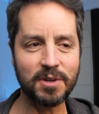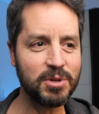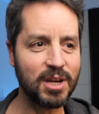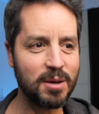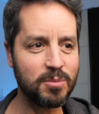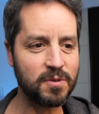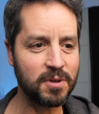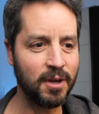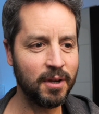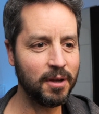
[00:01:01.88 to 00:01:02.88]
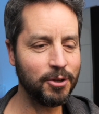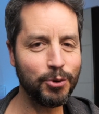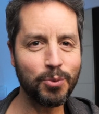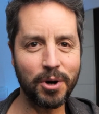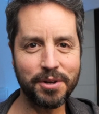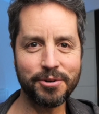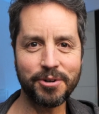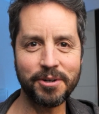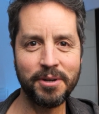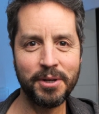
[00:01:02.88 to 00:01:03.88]
sometimes you
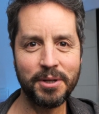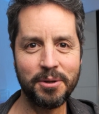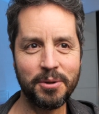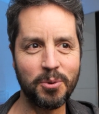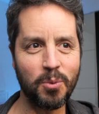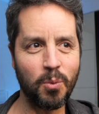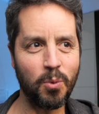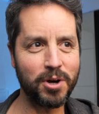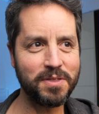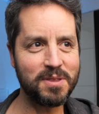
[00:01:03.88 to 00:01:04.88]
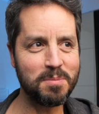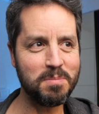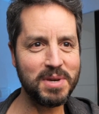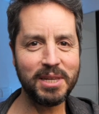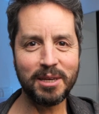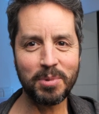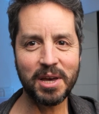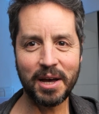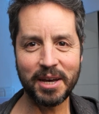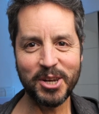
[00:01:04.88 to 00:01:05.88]
wonder what the meaning
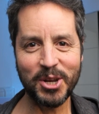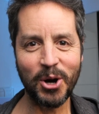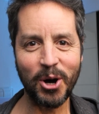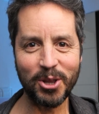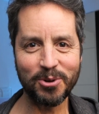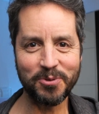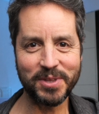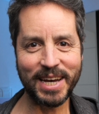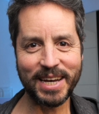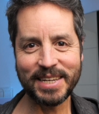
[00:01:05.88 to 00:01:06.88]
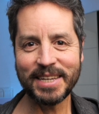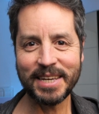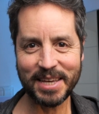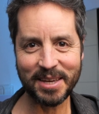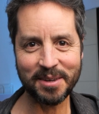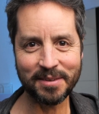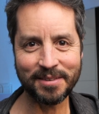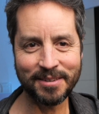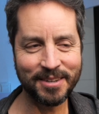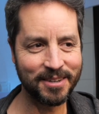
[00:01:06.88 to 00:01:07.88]
behind all of that
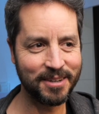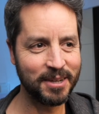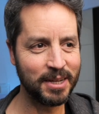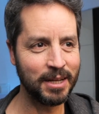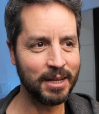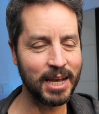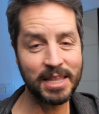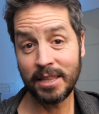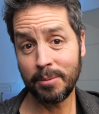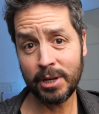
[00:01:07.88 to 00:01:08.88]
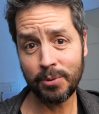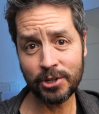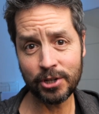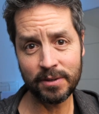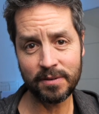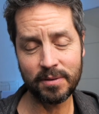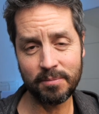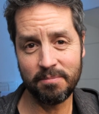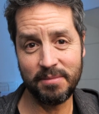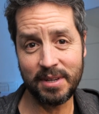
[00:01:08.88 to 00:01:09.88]
is. And then the big question is,
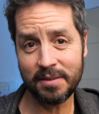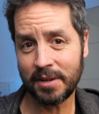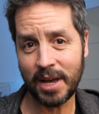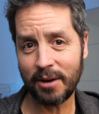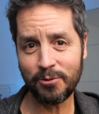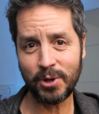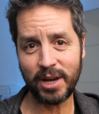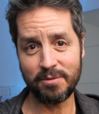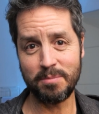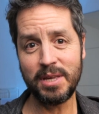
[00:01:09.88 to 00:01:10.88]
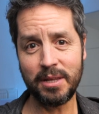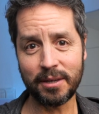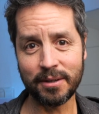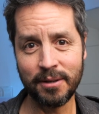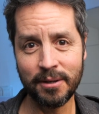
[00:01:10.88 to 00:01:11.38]
does it have to have a meaning?